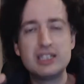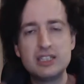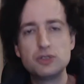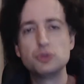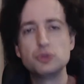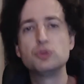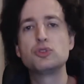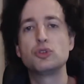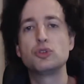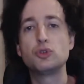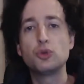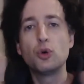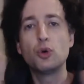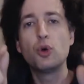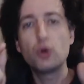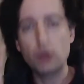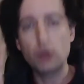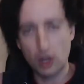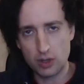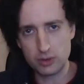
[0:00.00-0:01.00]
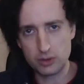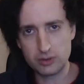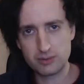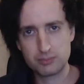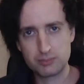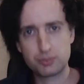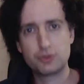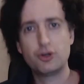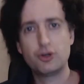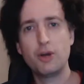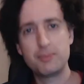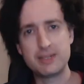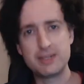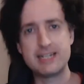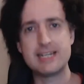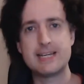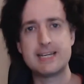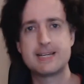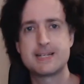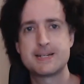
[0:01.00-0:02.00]
use your own
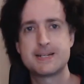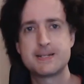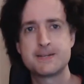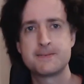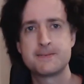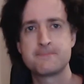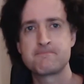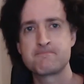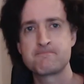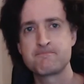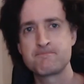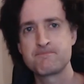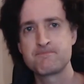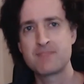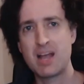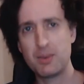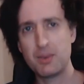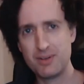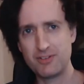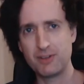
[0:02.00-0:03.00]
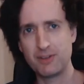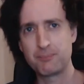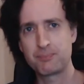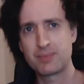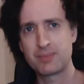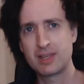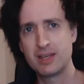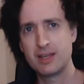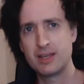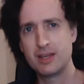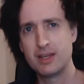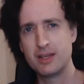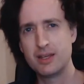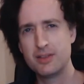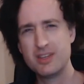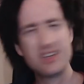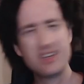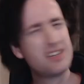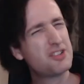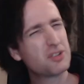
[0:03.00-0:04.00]
property. However,
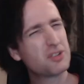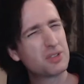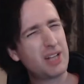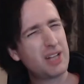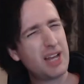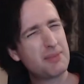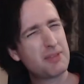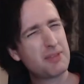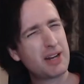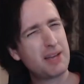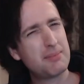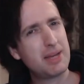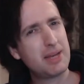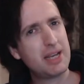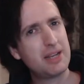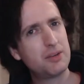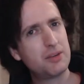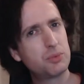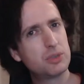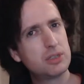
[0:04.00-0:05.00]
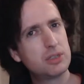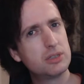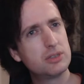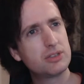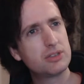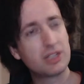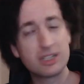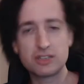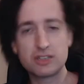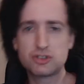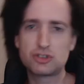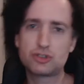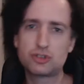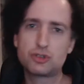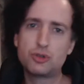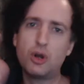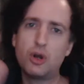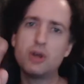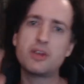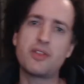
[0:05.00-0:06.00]
the initial claim that I made was a little
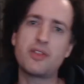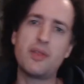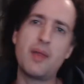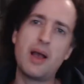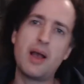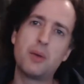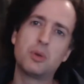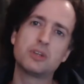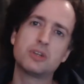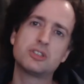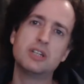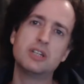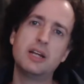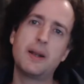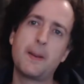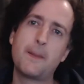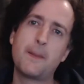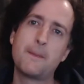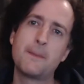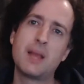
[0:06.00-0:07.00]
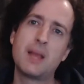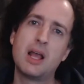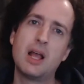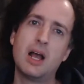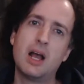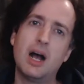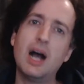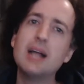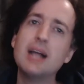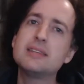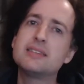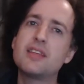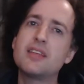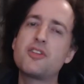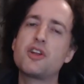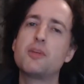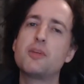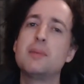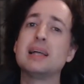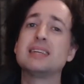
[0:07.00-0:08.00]
stronger than that, wasn't it? I said
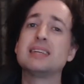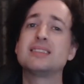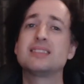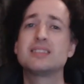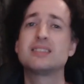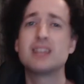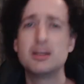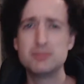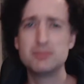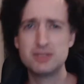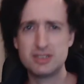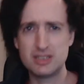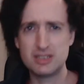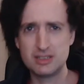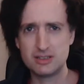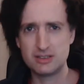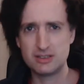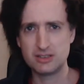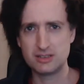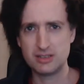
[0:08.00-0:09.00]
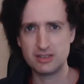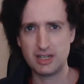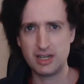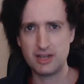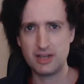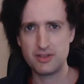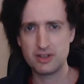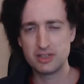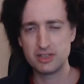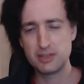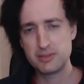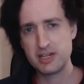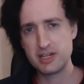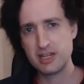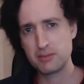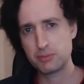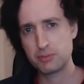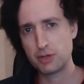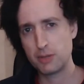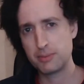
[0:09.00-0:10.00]
that it makes some sense to say that liberty
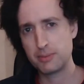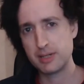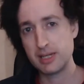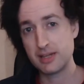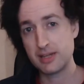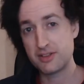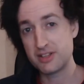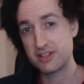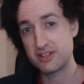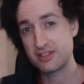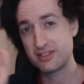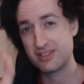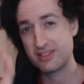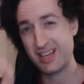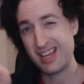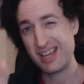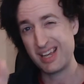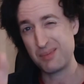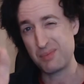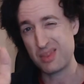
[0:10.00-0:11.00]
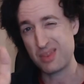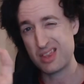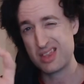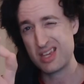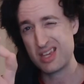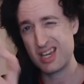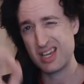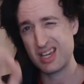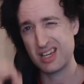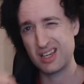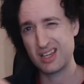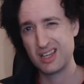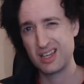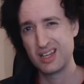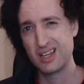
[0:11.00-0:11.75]
and property are the same thing,